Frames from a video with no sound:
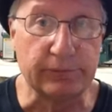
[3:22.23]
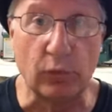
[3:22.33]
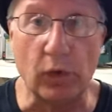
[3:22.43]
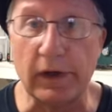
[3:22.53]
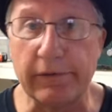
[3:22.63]

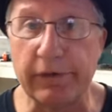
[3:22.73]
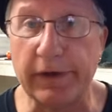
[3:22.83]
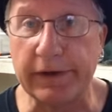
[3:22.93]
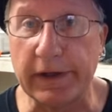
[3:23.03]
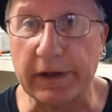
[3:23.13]
whatever
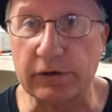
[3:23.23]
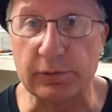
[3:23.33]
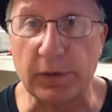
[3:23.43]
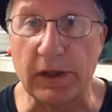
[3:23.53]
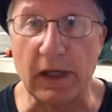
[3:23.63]
they got,
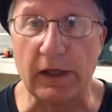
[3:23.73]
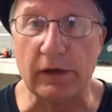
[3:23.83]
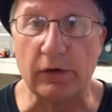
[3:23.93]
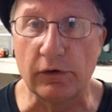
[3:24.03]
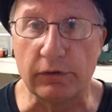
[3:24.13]

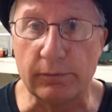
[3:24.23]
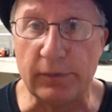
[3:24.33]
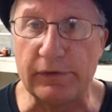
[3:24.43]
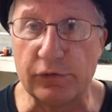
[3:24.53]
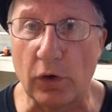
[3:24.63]
spaghetti or
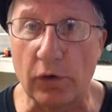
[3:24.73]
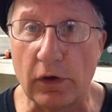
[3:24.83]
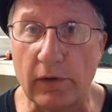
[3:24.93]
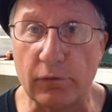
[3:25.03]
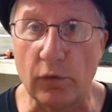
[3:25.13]
beef
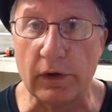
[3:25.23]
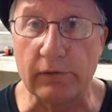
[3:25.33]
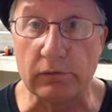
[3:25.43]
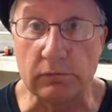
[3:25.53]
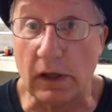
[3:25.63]
stroganoff or
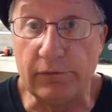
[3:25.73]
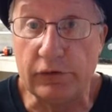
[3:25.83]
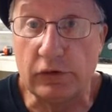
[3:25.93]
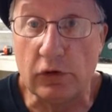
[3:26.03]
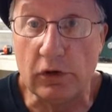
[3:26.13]
whatever. Life
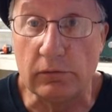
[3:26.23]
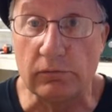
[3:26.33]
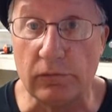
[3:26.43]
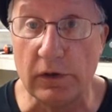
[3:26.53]
is good.